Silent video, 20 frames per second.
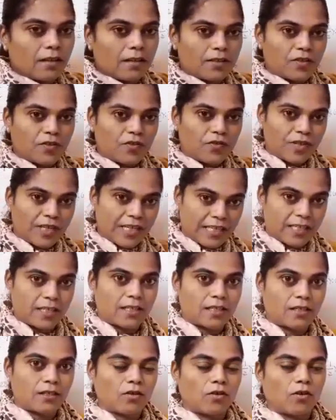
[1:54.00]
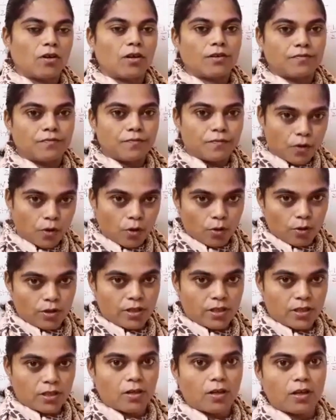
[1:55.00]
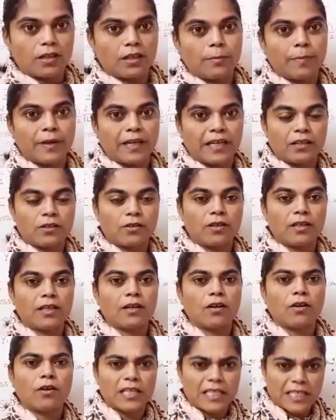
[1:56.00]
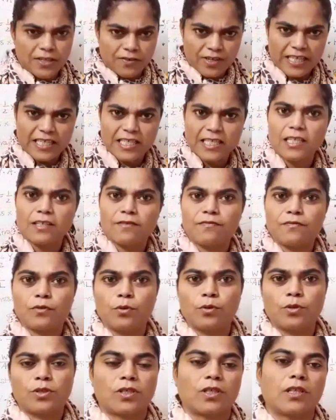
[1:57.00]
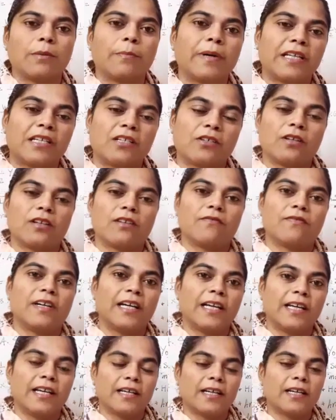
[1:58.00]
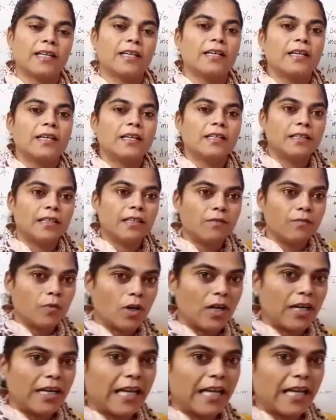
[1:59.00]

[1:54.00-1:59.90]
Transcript: a stress or force on the particular, or stretching force on the particular wire. Then what